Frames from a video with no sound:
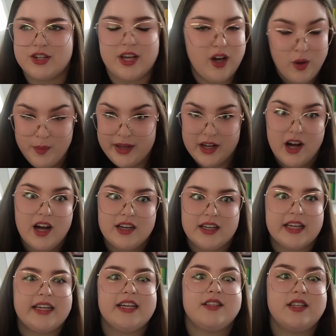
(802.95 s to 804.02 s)
you're like, oh my God,
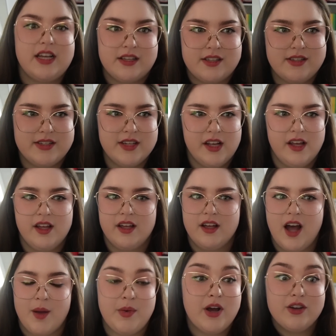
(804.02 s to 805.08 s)
like it's
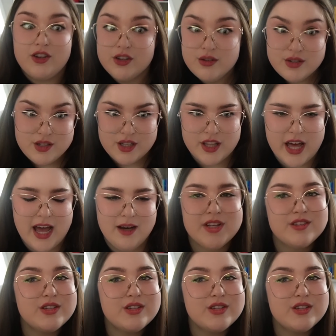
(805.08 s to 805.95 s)
I'm not used to that.